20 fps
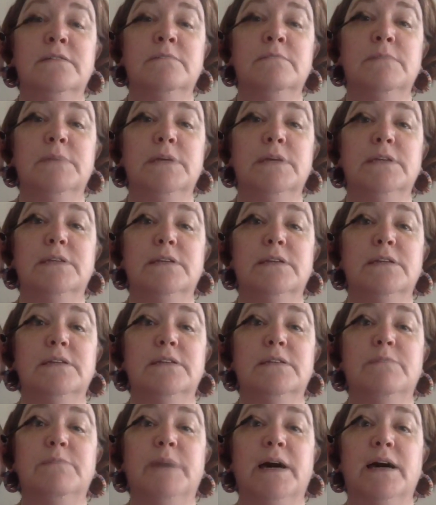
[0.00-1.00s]
because it
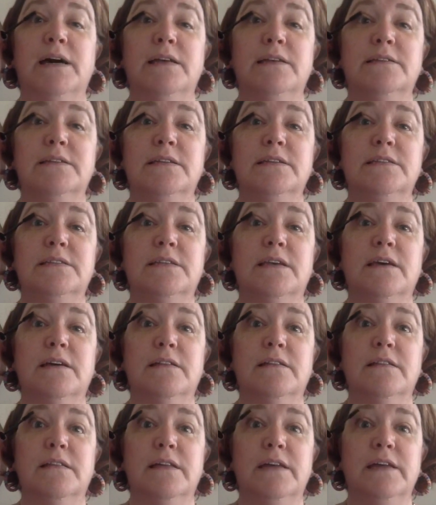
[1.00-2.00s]
deposits a
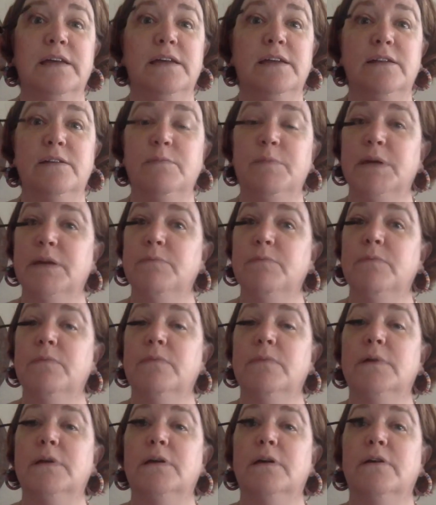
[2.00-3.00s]
little bit
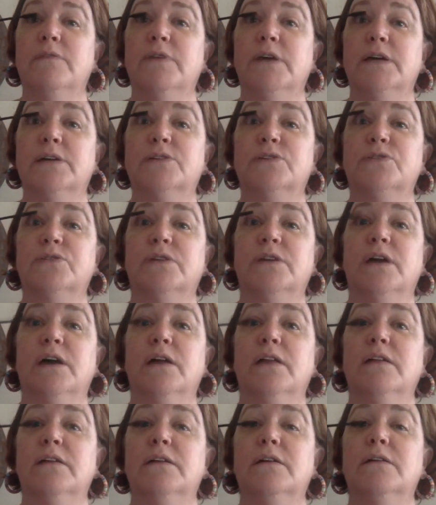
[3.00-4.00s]
of extra
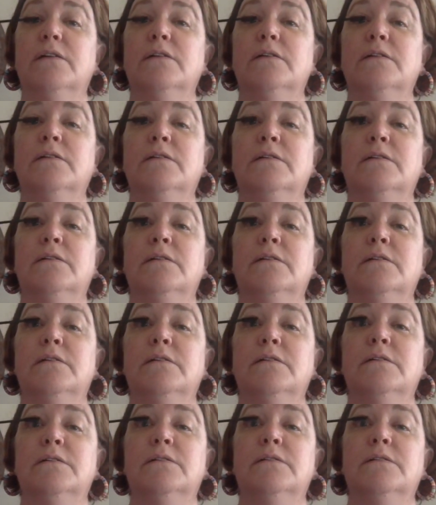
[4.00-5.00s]
color
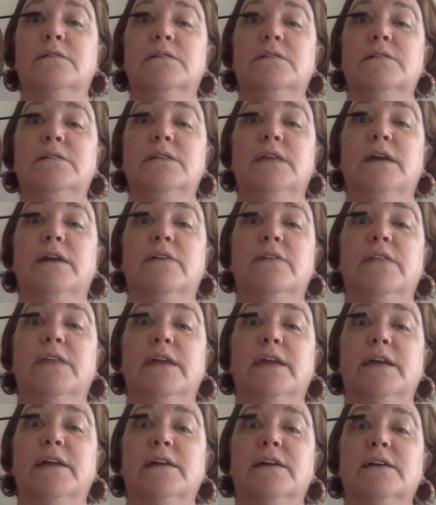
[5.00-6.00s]
down
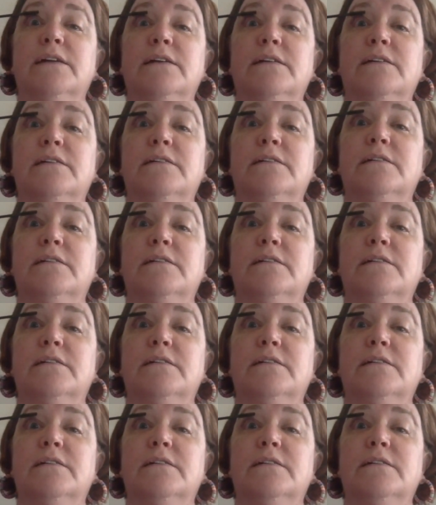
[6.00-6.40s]
there.